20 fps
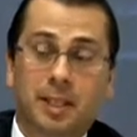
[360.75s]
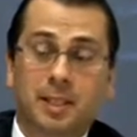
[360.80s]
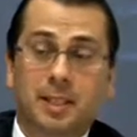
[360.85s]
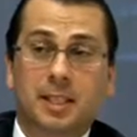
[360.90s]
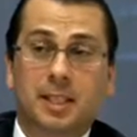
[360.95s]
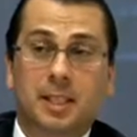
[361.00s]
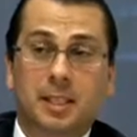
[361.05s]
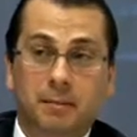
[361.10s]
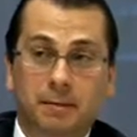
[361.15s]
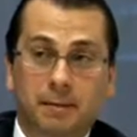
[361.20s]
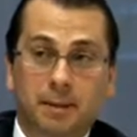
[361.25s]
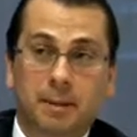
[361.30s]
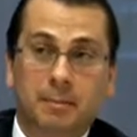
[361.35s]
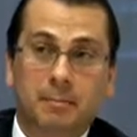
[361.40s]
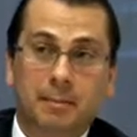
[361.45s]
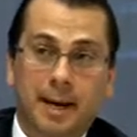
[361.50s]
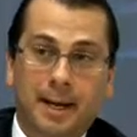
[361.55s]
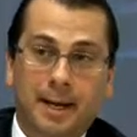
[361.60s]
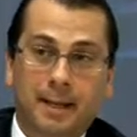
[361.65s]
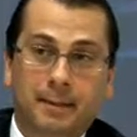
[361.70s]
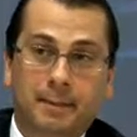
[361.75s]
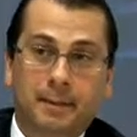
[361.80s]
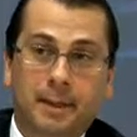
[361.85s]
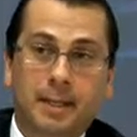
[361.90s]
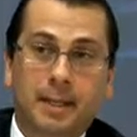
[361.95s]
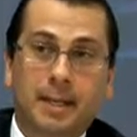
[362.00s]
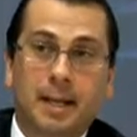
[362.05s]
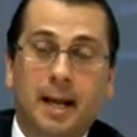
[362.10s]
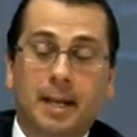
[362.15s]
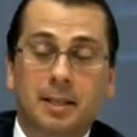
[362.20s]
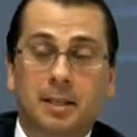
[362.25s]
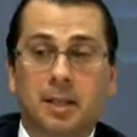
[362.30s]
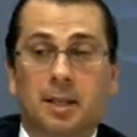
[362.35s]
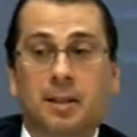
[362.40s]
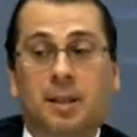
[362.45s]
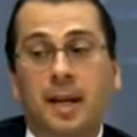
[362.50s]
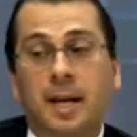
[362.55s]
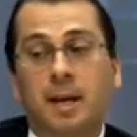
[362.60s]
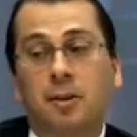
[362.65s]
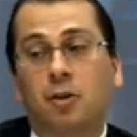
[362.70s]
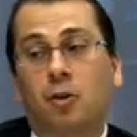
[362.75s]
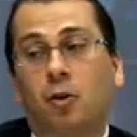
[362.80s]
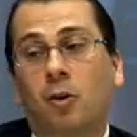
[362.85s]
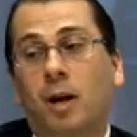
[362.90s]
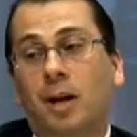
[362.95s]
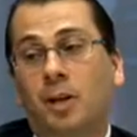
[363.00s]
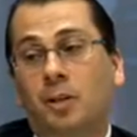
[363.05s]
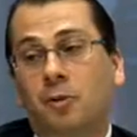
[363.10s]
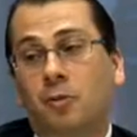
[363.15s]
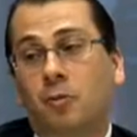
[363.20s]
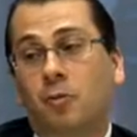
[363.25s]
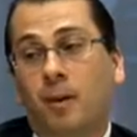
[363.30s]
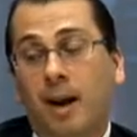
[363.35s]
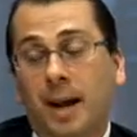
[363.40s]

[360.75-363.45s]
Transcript: in a significant manner. And so they're trying to